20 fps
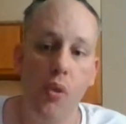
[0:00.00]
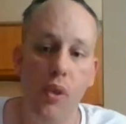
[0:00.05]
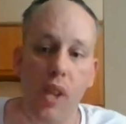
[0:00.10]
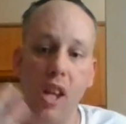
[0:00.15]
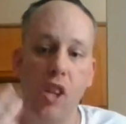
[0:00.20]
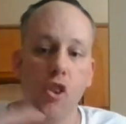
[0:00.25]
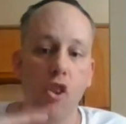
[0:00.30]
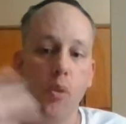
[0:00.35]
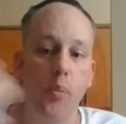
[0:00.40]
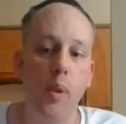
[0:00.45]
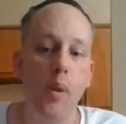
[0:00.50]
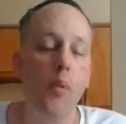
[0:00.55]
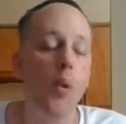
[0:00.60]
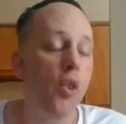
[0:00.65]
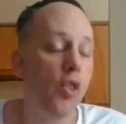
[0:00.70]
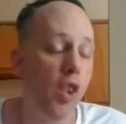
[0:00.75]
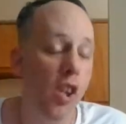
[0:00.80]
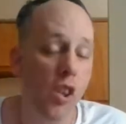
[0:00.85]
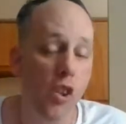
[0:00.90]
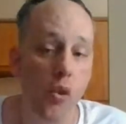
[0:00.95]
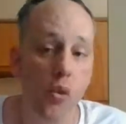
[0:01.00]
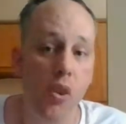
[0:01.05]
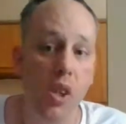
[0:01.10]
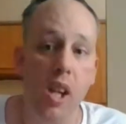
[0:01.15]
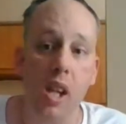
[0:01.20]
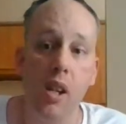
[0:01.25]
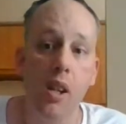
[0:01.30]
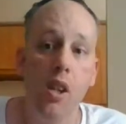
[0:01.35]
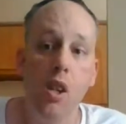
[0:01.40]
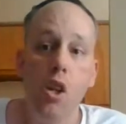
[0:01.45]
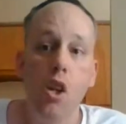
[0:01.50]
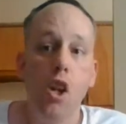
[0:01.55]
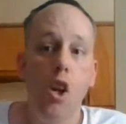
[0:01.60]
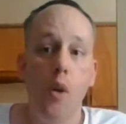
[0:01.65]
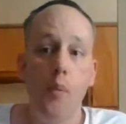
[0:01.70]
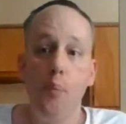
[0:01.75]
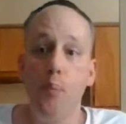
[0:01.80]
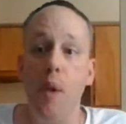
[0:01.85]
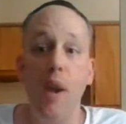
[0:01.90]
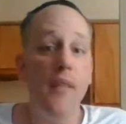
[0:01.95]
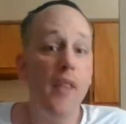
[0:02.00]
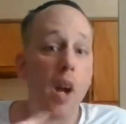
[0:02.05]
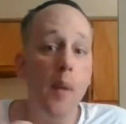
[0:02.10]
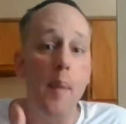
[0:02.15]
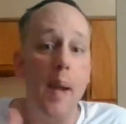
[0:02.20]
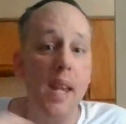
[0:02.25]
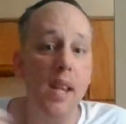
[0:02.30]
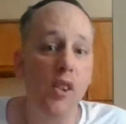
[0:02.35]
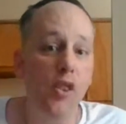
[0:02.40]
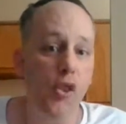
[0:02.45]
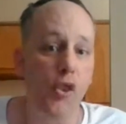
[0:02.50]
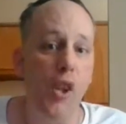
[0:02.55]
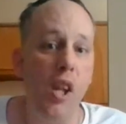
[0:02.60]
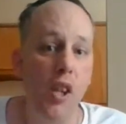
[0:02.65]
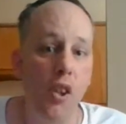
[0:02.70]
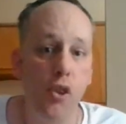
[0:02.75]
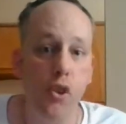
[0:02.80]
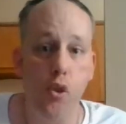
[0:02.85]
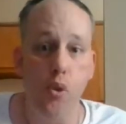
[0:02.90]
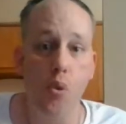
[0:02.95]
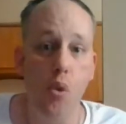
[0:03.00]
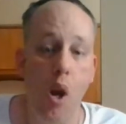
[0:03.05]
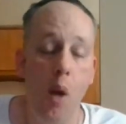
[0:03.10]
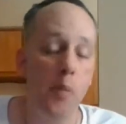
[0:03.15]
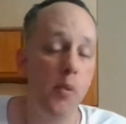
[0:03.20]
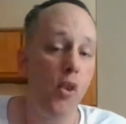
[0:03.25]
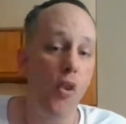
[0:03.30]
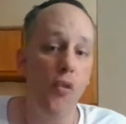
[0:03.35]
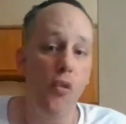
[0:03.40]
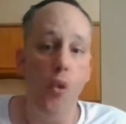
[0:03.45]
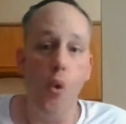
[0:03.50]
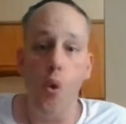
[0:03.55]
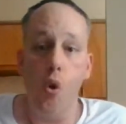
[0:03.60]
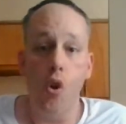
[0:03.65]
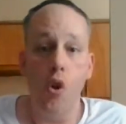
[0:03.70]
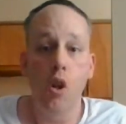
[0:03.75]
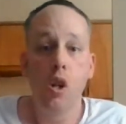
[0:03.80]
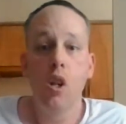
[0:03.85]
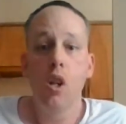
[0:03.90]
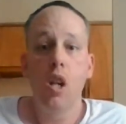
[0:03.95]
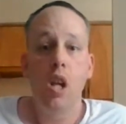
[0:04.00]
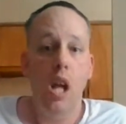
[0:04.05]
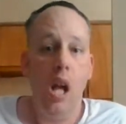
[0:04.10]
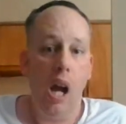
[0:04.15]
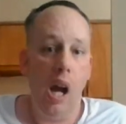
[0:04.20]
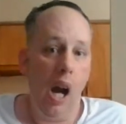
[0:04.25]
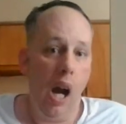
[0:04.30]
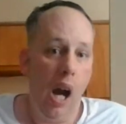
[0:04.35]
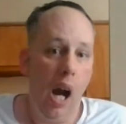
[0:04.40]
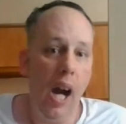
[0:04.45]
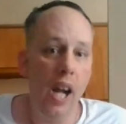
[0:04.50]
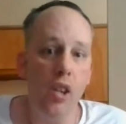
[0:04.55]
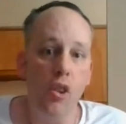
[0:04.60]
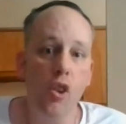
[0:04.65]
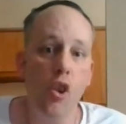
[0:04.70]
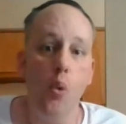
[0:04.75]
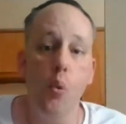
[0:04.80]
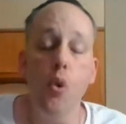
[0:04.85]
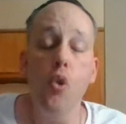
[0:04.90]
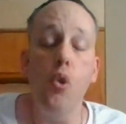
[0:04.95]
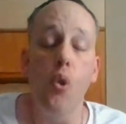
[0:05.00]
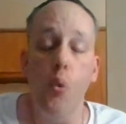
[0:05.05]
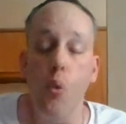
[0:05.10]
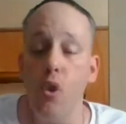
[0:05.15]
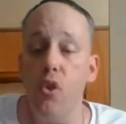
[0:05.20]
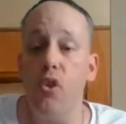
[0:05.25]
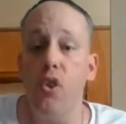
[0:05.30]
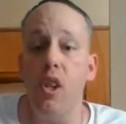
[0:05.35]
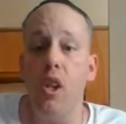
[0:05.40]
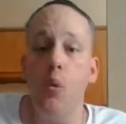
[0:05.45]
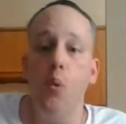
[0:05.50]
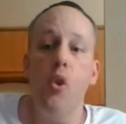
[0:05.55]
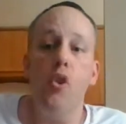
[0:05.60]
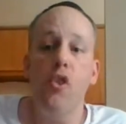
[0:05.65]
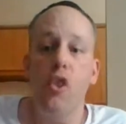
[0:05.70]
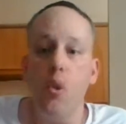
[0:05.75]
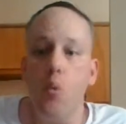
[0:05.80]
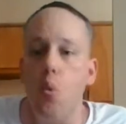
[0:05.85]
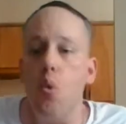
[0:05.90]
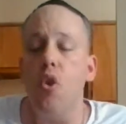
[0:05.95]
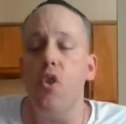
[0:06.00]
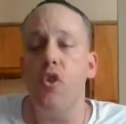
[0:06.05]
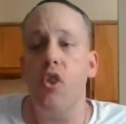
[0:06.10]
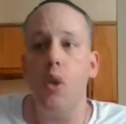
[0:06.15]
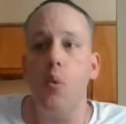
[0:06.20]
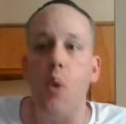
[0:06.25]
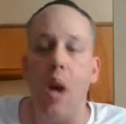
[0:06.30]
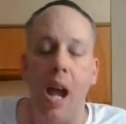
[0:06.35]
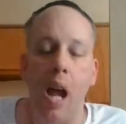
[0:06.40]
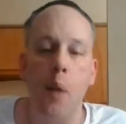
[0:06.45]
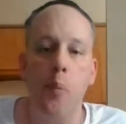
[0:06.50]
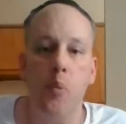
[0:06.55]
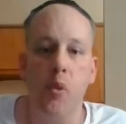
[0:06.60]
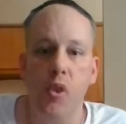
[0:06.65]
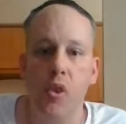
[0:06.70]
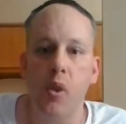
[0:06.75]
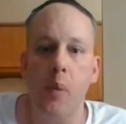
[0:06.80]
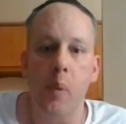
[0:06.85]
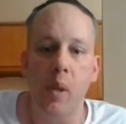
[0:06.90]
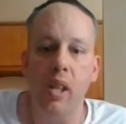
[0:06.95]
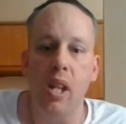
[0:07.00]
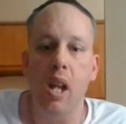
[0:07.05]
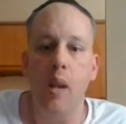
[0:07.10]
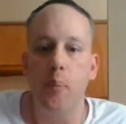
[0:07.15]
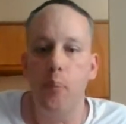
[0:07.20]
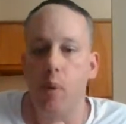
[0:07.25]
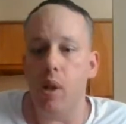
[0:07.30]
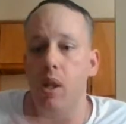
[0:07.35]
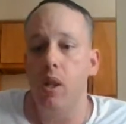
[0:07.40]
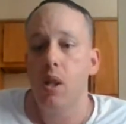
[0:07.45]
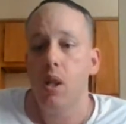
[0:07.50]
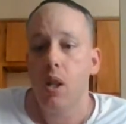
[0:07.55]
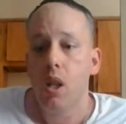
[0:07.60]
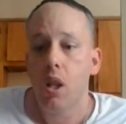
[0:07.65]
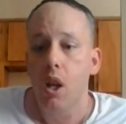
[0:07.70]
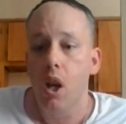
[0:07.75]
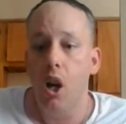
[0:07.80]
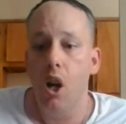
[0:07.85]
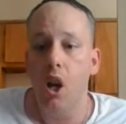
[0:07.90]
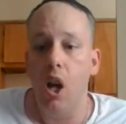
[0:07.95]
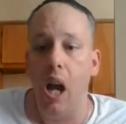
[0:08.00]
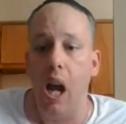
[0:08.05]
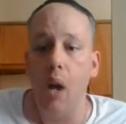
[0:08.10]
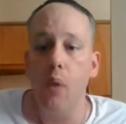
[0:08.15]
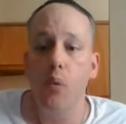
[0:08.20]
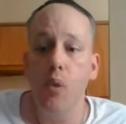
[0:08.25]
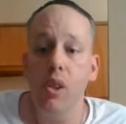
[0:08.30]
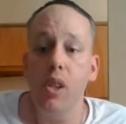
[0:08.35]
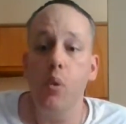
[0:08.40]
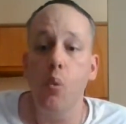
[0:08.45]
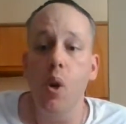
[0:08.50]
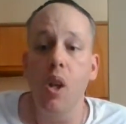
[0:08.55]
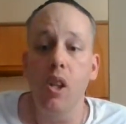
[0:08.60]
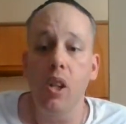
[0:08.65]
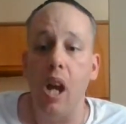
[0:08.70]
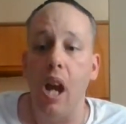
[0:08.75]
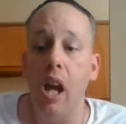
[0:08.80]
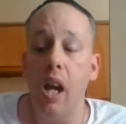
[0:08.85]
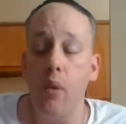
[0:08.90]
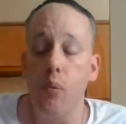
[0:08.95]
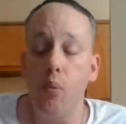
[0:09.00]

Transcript: that's just pretty much the two things. Maybe I might extend to episode four. I don't know. We'll see. We'll see what happens and stuff like that. But I really want